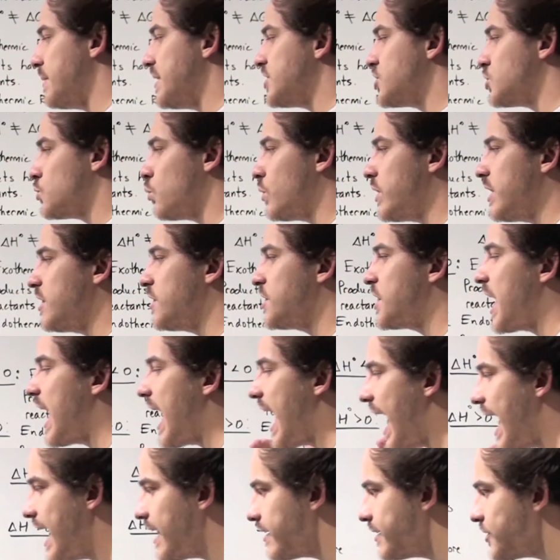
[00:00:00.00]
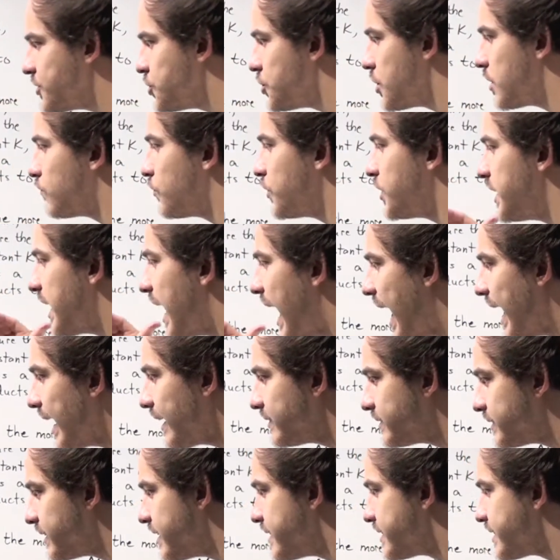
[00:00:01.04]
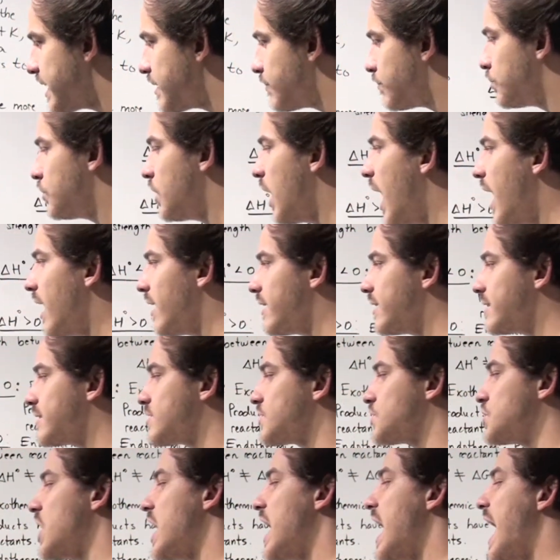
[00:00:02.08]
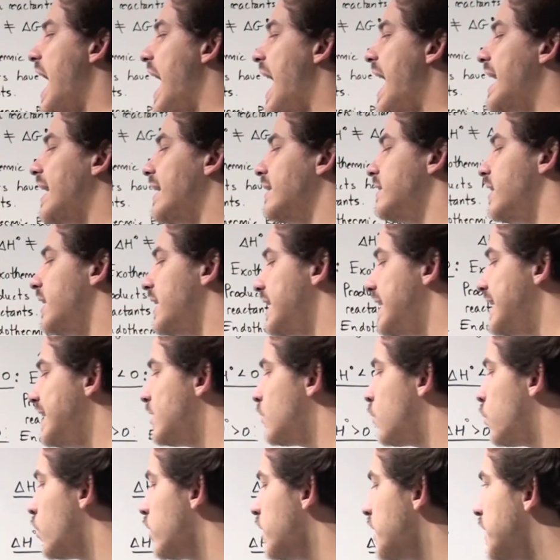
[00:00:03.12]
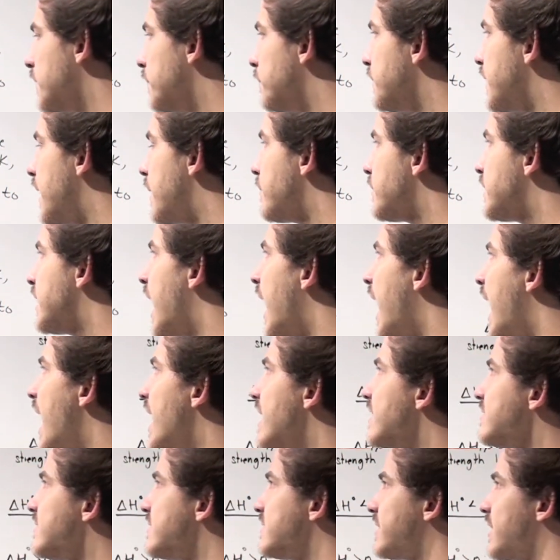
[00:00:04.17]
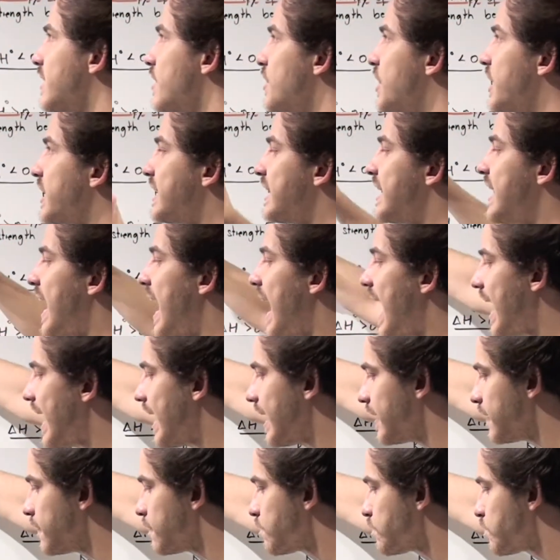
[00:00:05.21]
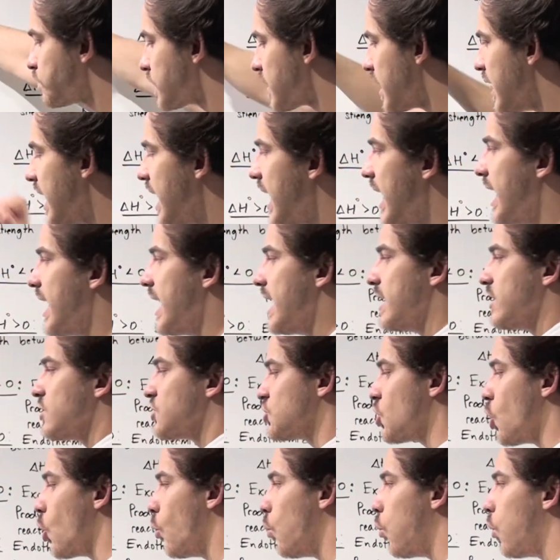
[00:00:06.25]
between the energy of reactants and products and the equilibrium constant, the K. So